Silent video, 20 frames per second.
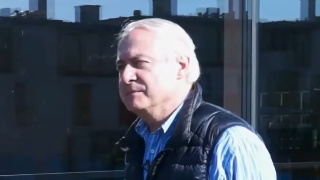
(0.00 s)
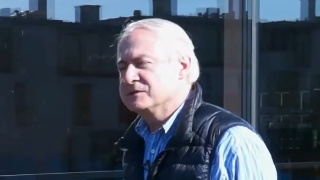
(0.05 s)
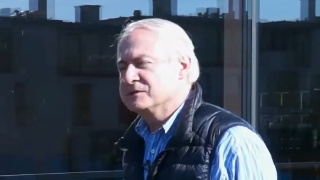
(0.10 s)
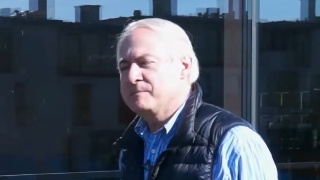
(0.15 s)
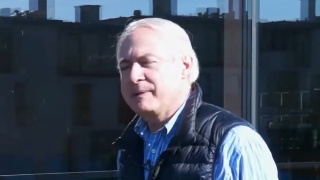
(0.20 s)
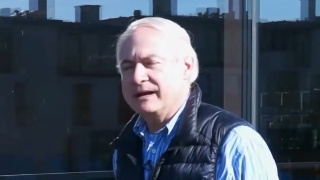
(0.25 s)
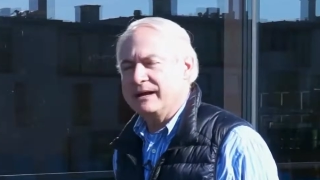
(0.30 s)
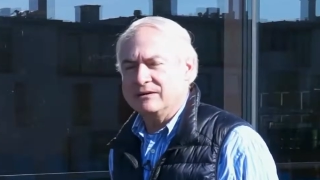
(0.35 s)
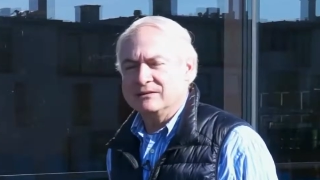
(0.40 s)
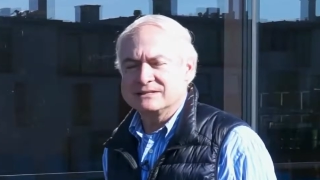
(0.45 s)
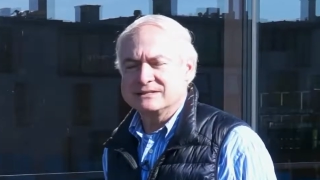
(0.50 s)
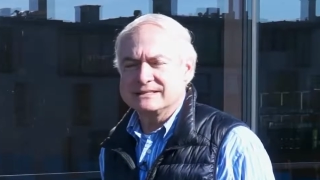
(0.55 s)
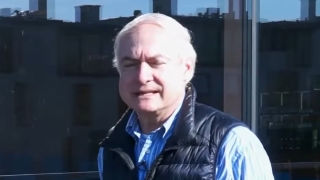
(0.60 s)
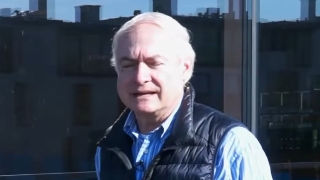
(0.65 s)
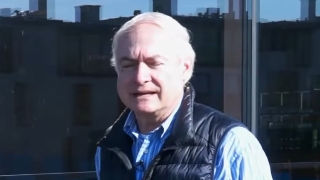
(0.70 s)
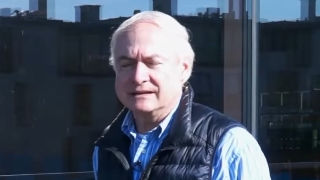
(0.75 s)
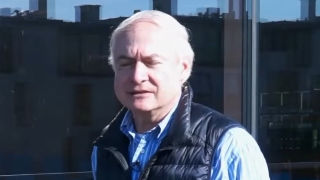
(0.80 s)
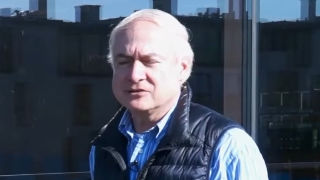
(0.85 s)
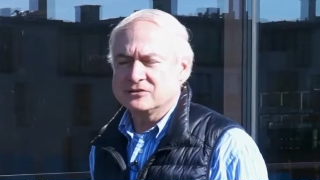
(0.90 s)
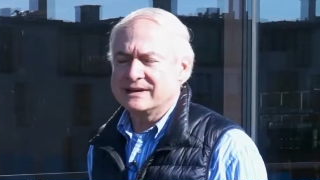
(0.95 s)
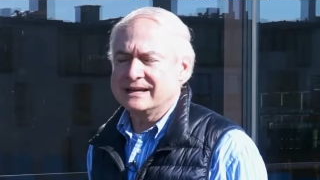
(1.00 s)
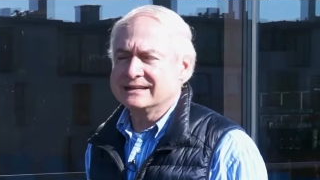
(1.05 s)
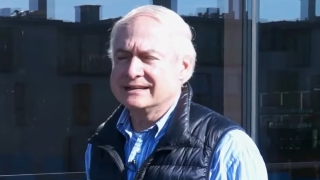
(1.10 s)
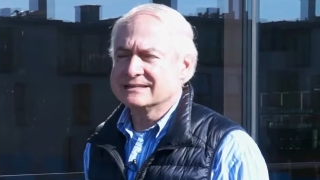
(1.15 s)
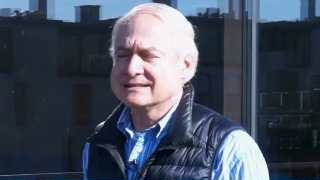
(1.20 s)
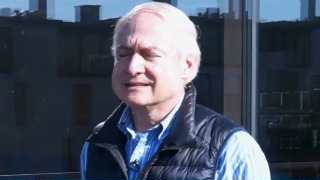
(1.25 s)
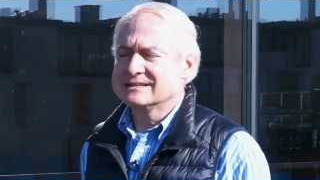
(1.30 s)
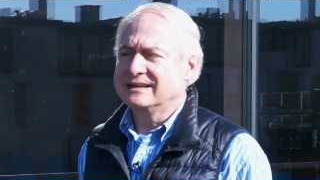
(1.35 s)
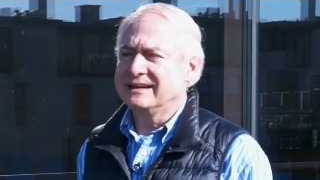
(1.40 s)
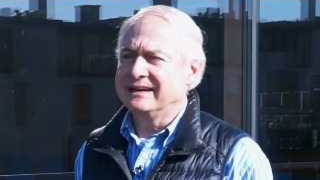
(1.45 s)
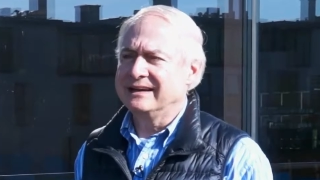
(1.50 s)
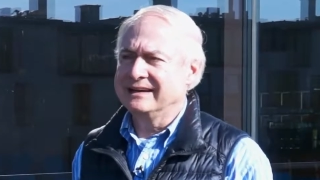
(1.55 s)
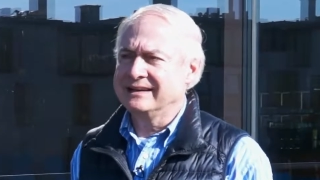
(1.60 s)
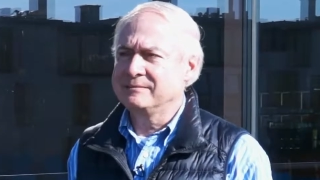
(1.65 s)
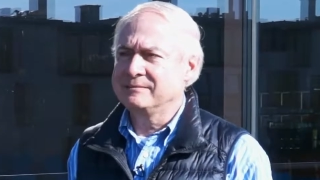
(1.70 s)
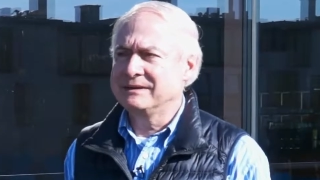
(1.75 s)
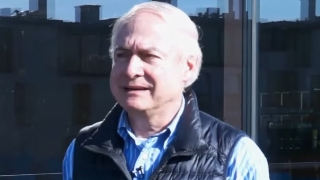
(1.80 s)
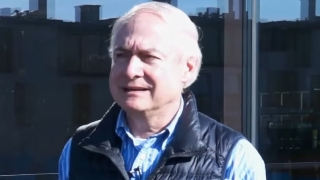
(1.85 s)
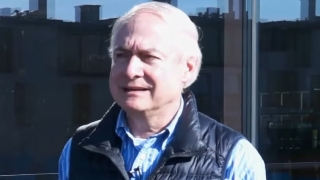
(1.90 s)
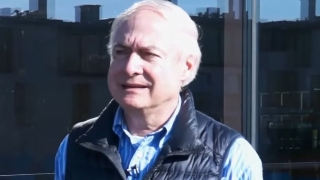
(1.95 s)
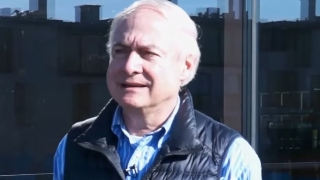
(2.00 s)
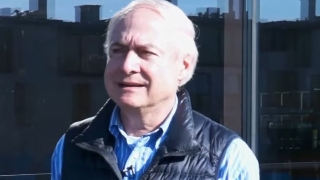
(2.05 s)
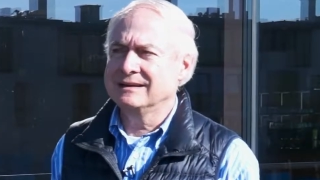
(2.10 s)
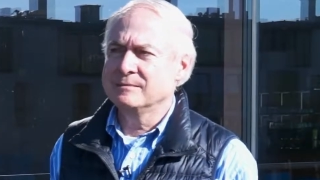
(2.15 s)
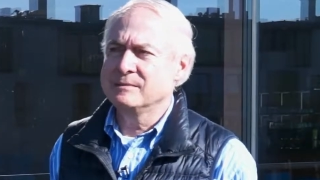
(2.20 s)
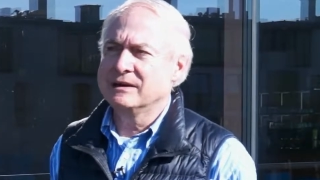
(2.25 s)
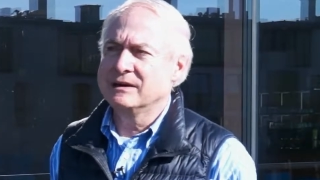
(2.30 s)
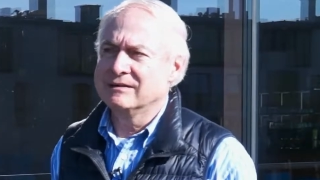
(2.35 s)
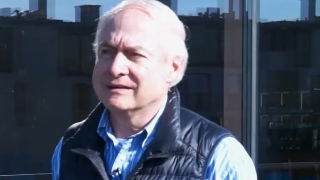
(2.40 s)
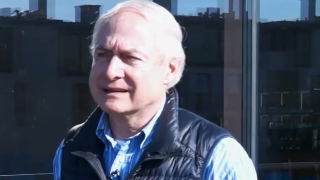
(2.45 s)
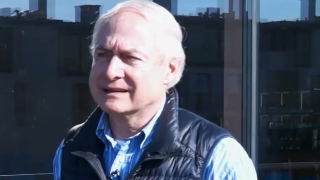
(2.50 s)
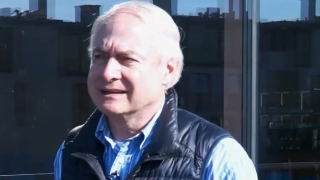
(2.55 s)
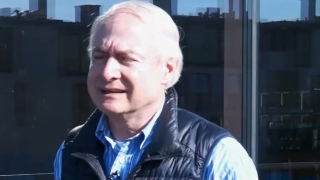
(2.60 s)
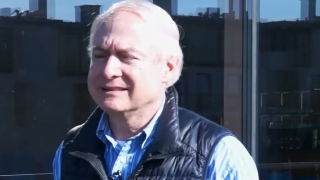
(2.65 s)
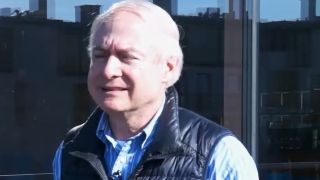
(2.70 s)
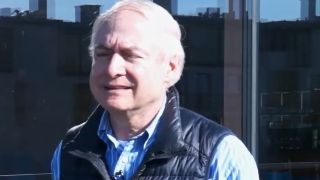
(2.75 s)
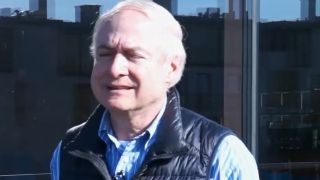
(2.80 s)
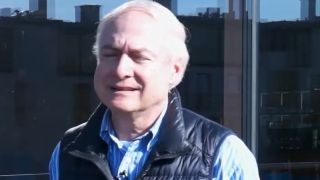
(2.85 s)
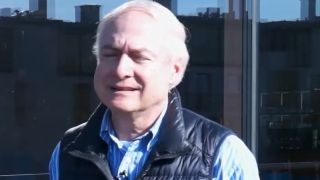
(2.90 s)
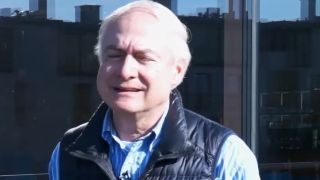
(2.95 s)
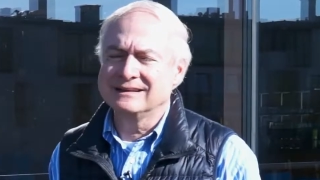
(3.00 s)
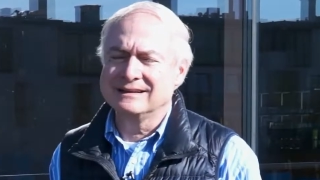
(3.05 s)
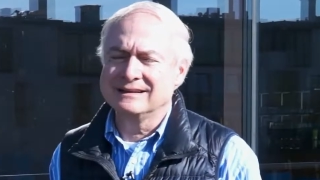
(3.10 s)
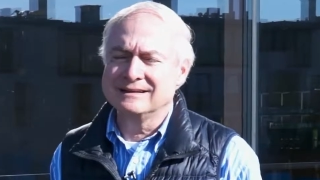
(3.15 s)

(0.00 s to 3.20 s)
is Paris Delatraz. I am an American